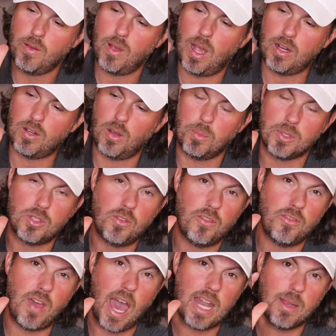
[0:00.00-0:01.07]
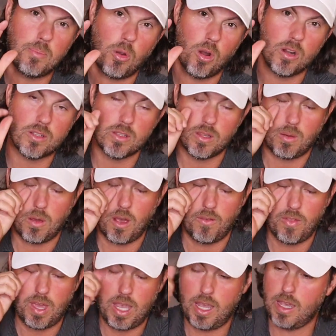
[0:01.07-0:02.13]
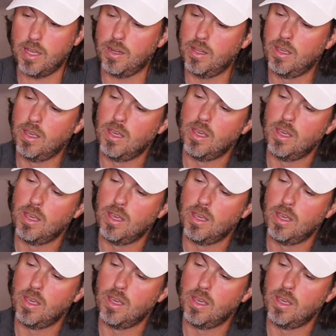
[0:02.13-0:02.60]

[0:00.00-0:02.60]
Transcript: I call them the two fatty parts of the hand,